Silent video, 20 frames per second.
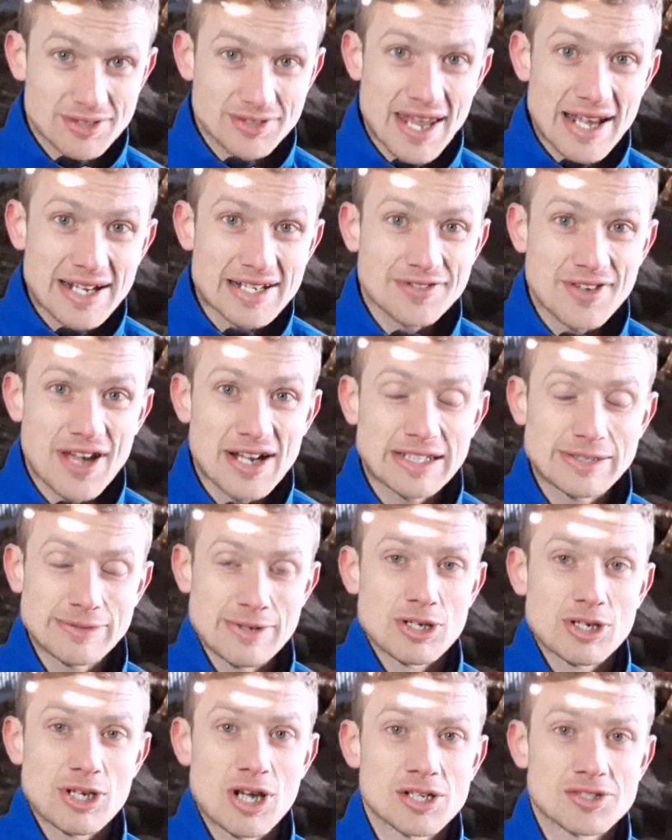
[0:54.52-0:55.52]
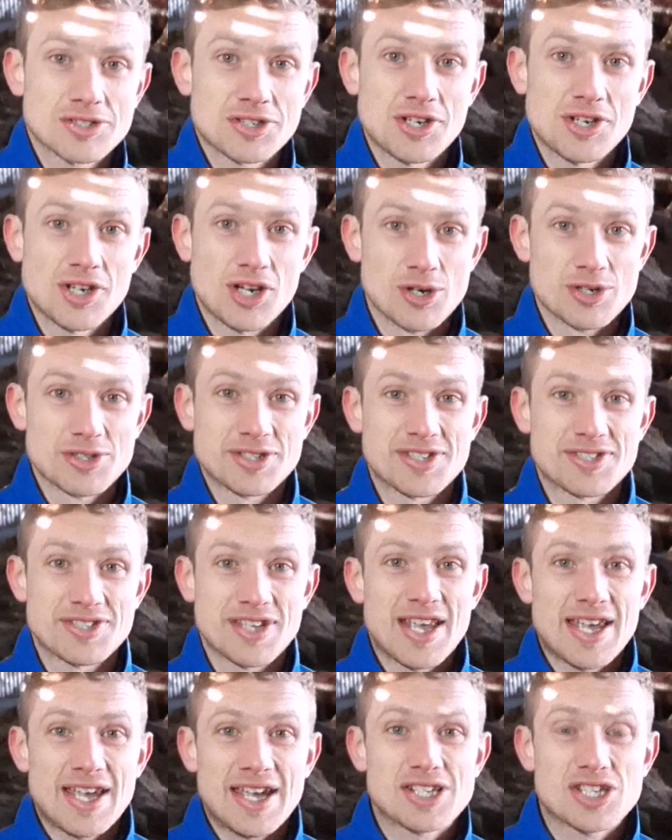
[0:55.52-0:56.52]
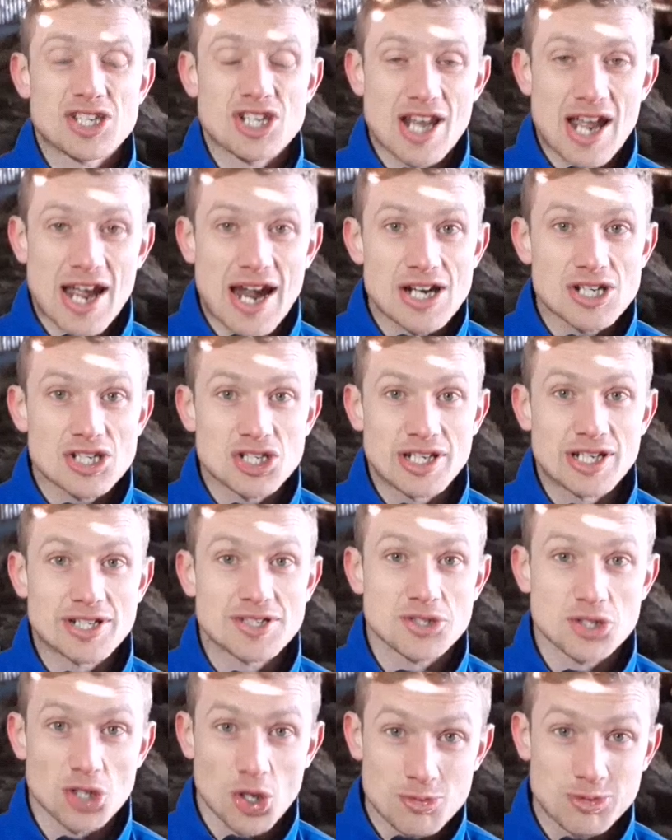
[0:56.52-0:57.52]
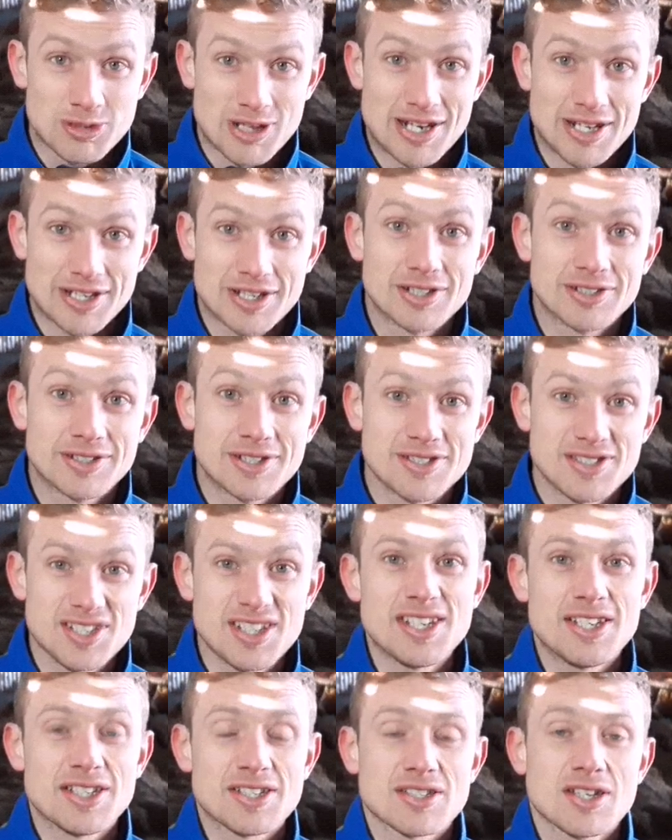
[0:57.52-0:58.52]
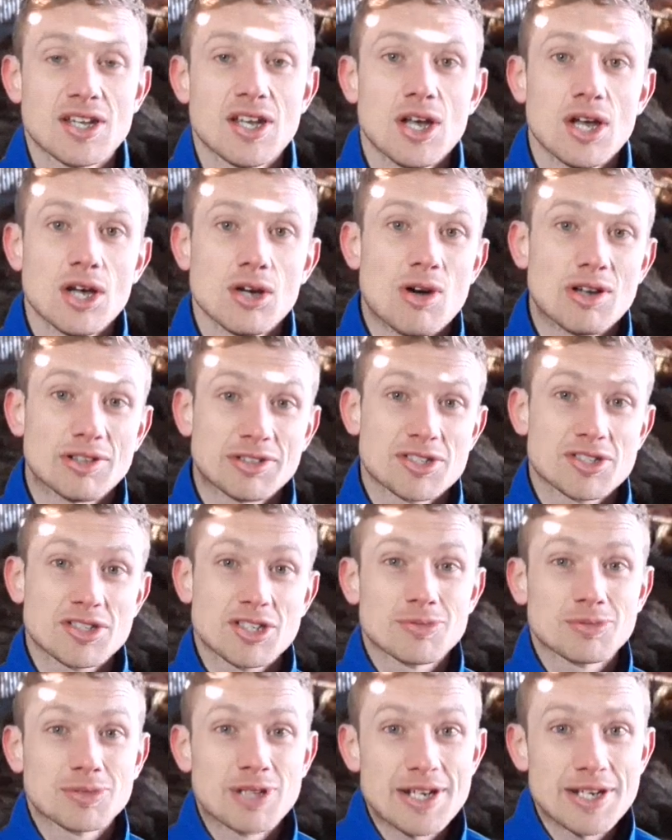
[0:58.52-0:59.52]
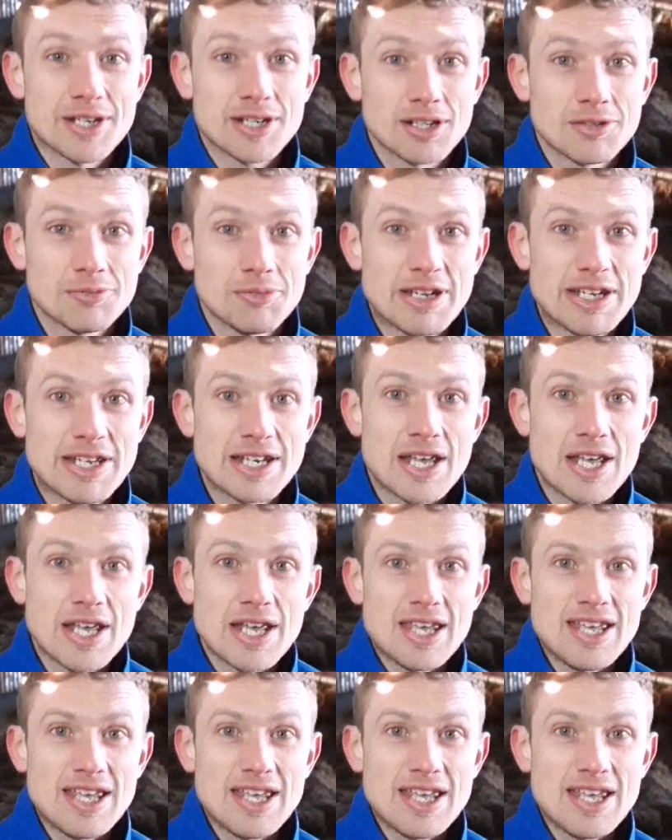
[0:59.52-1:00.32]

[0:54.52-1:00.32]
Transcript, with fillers: Next fact about coccidiosis, it's largely a subclinical disease. What does subclinical mean?